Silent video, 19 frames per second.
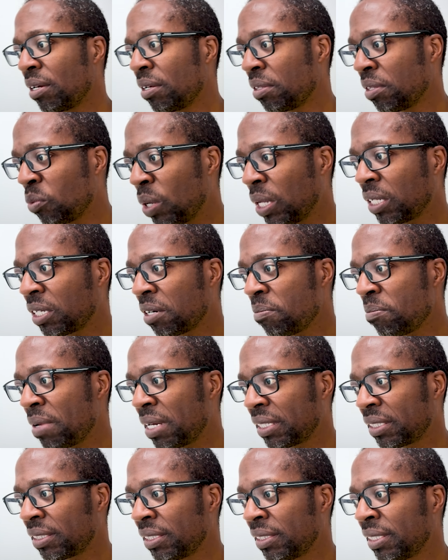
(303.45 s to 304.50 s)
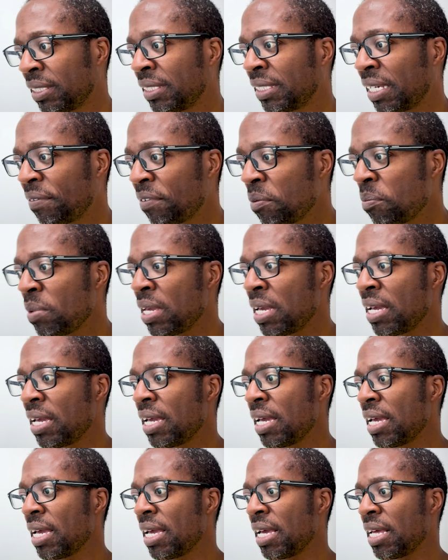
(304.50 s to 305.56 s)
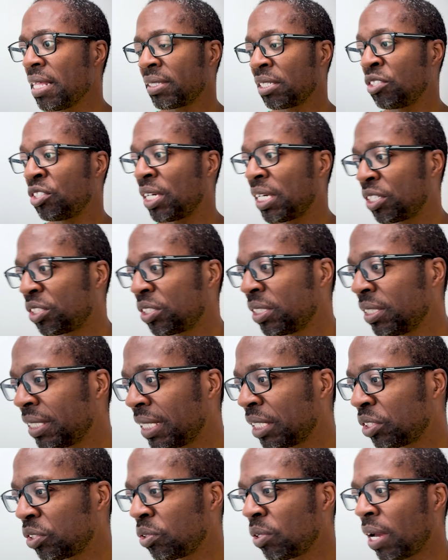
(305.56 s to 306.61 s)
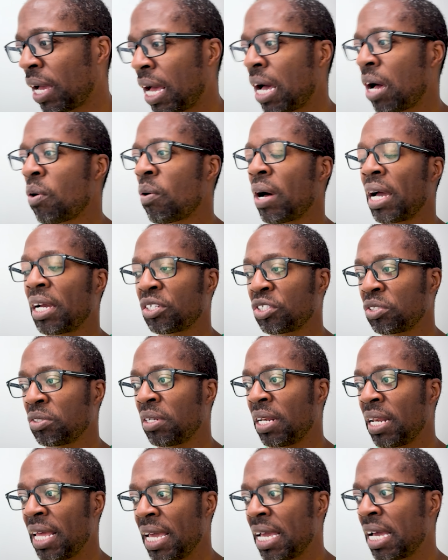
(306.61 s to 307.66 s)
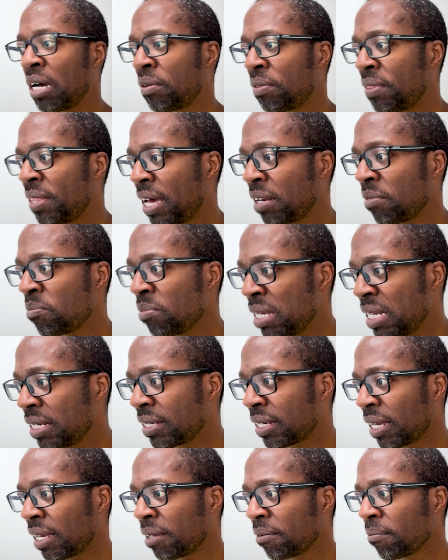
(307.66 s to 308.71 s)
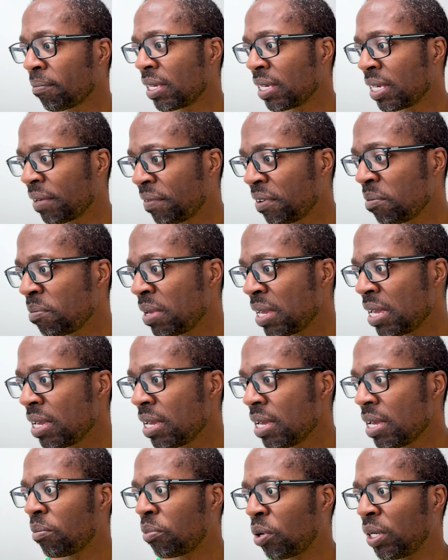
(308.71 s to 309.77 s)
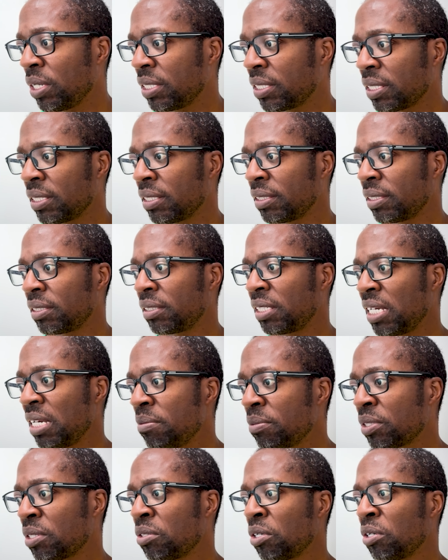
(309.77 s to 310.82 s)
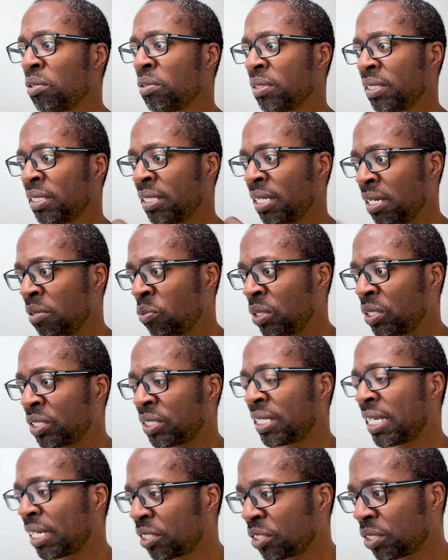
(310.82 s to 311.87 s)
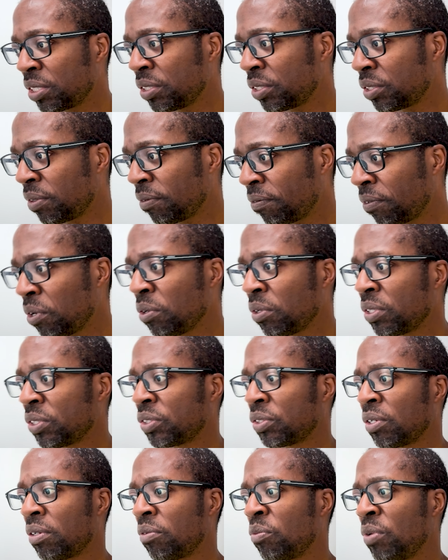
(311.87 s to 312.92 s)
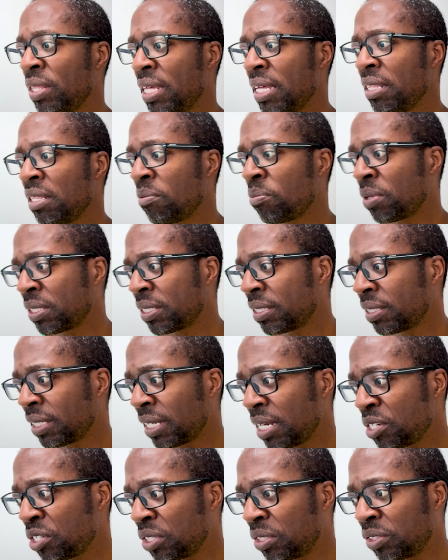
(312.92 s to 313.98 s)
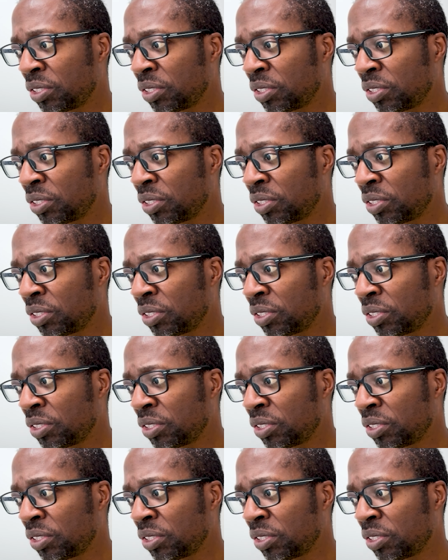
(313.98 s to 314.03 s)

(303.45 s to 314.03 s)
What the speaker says: The welcome message, it's giving me suggestions as to how I should lay out that meeting, giving me pointers, teams and roles, which sections to focus on within the presentation.